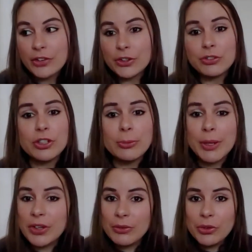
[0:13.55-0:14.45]
So if you're
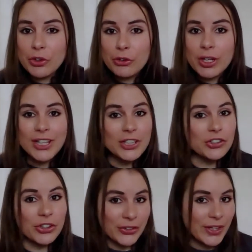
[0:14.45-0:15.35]
about to have surgery
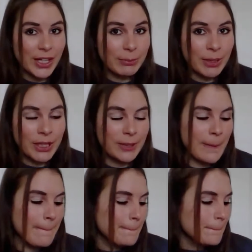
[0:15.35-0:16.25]
just like me,